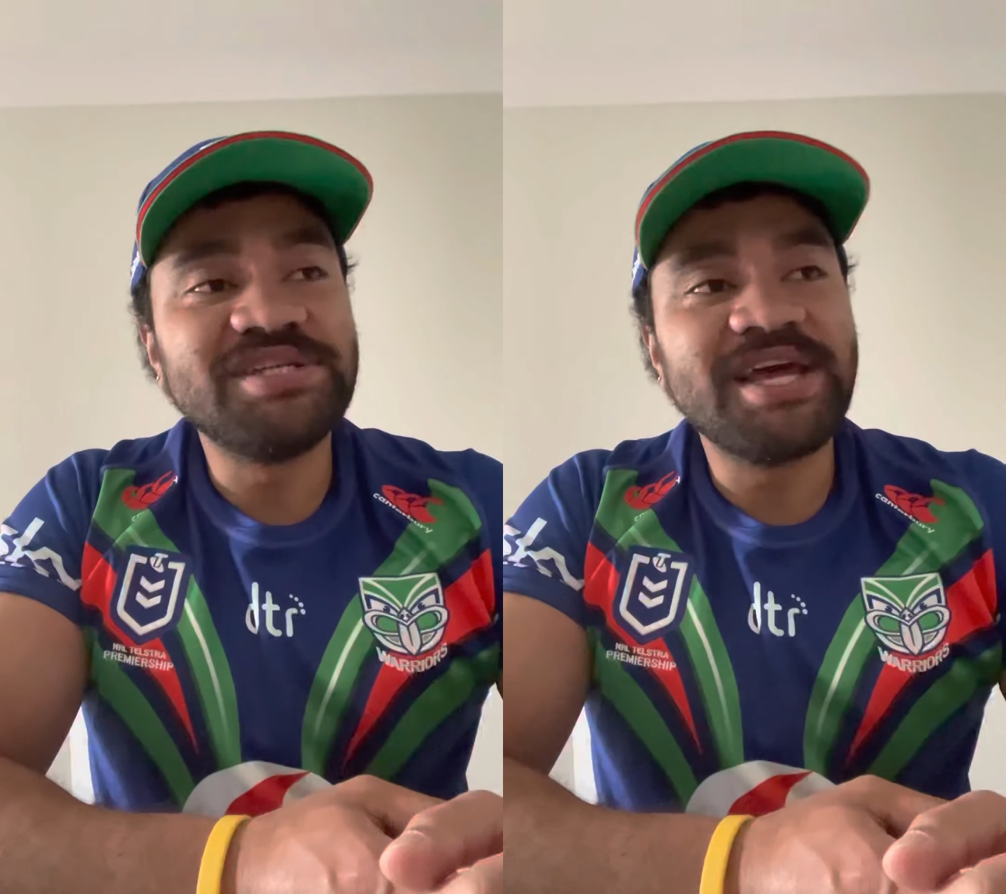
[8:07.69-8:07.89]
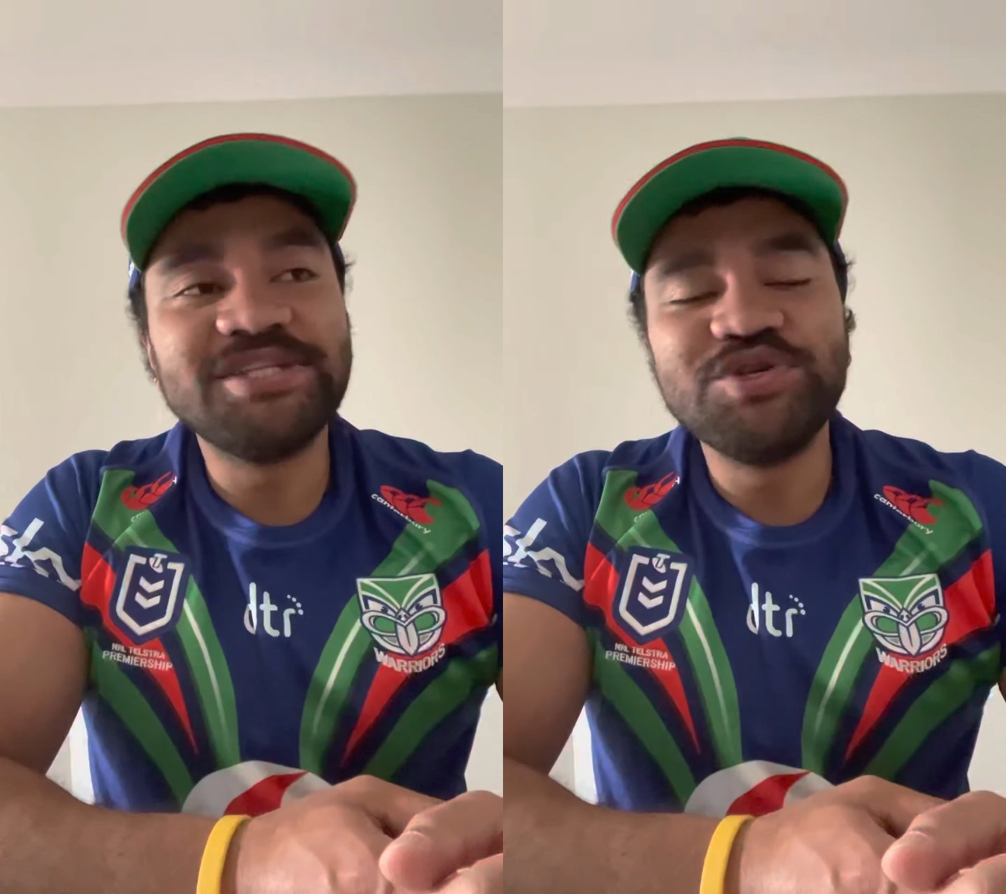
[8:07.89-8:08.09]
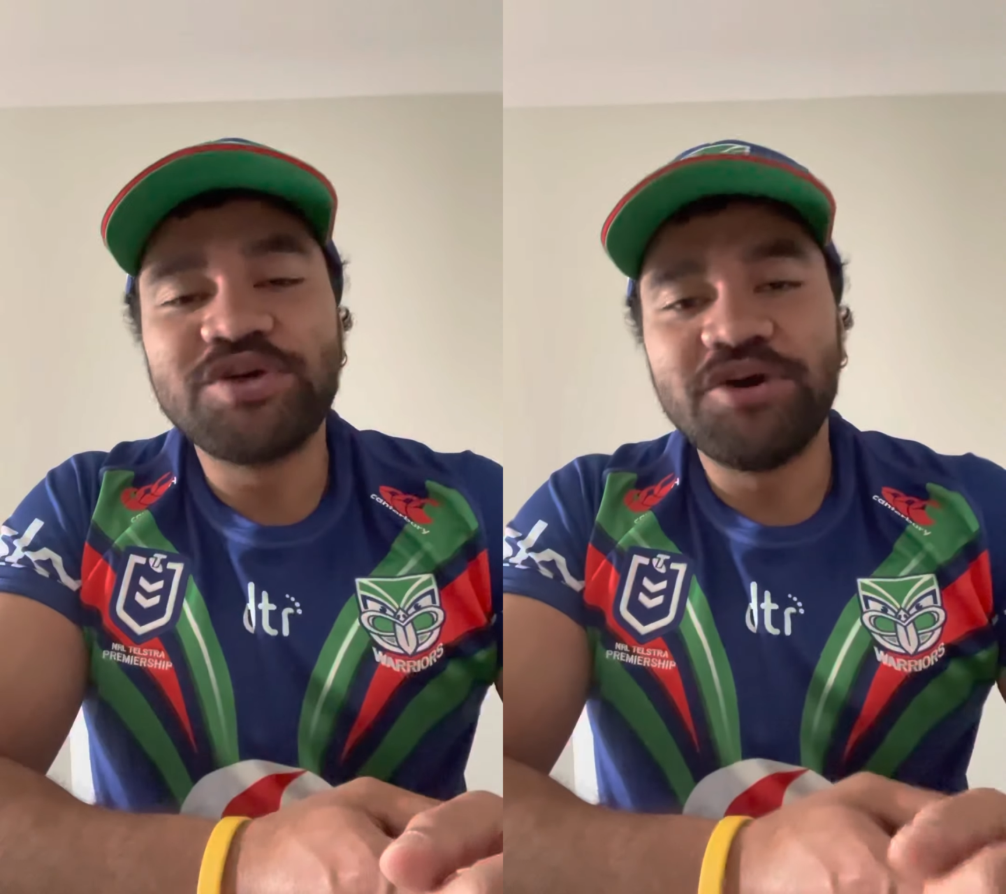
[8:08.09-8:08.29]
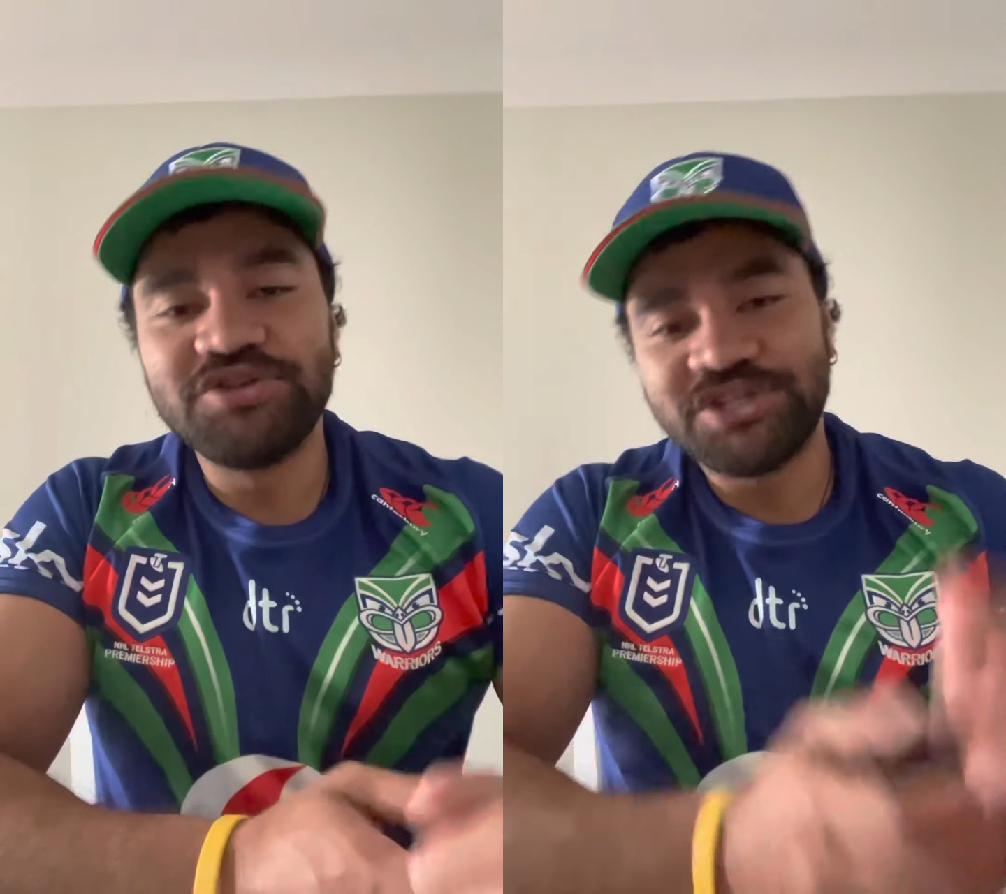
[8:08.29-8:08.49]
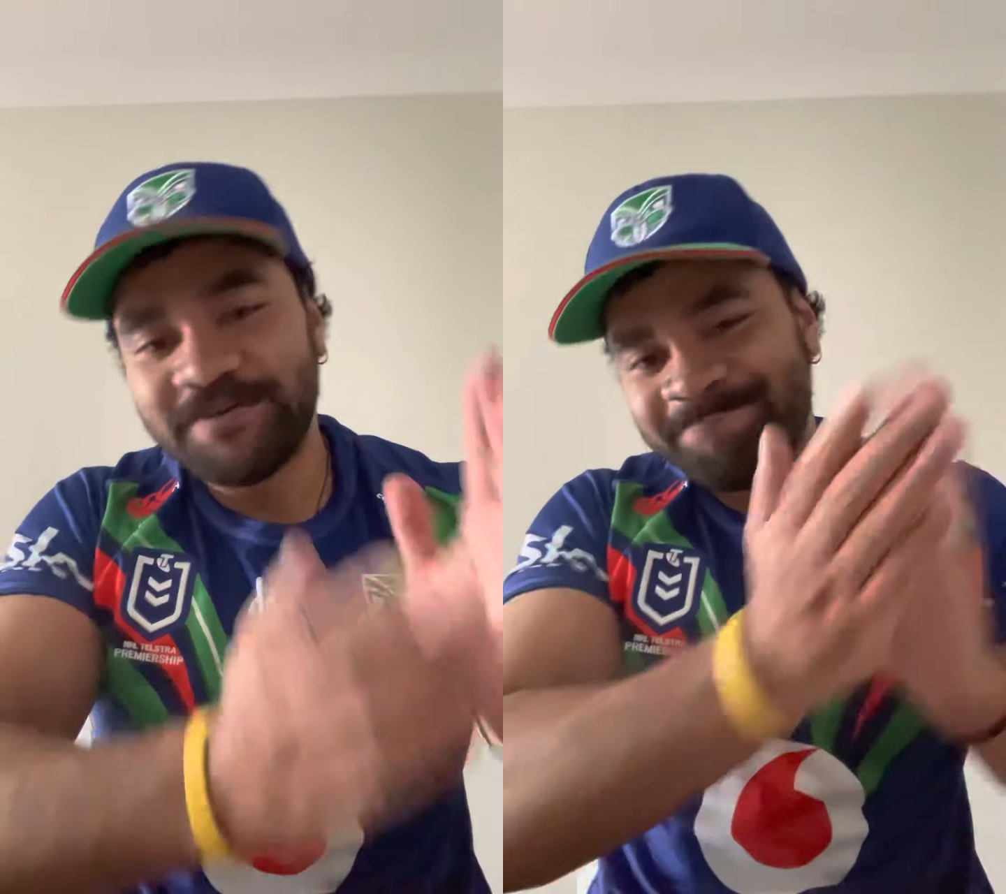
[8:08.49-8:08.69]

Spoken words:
again to you, coach.